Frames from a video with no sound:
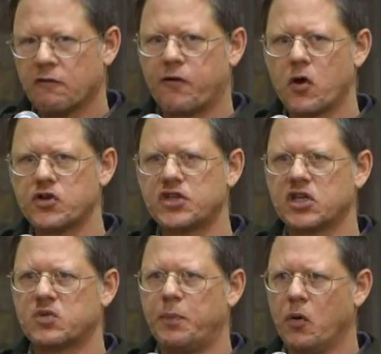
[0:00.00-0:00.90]
first
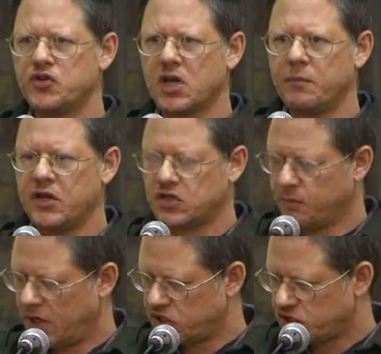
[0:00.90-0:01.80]
exposing me to
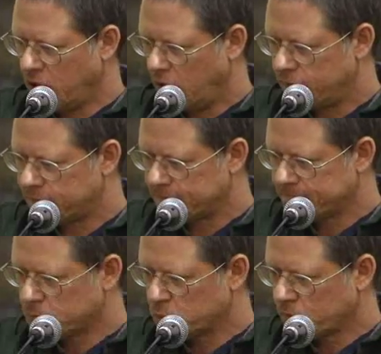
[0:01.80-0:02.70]
myself
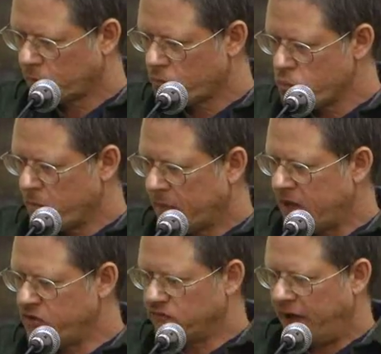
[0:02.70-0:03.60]

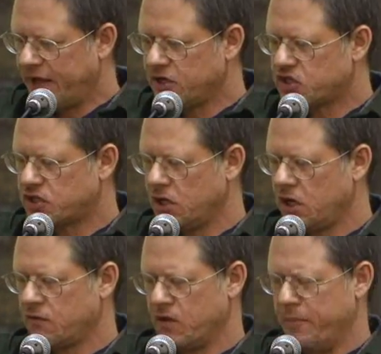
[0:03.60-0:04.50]
in the lighted
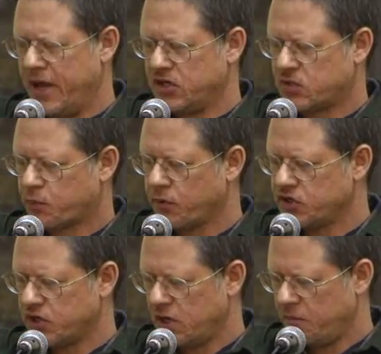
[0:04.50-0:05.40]
city of the men's
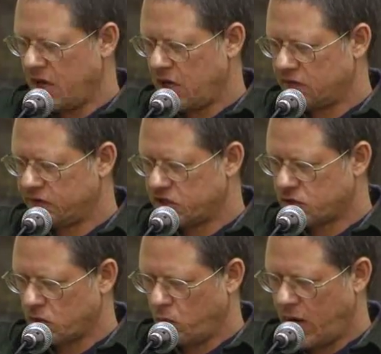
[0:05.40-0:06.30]
prison immediately
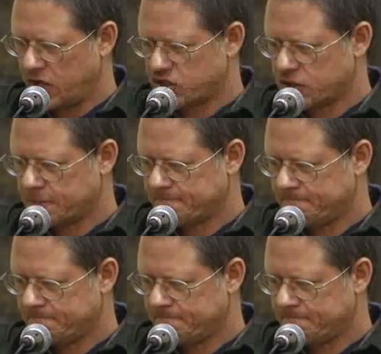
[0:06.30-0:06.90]
to the west,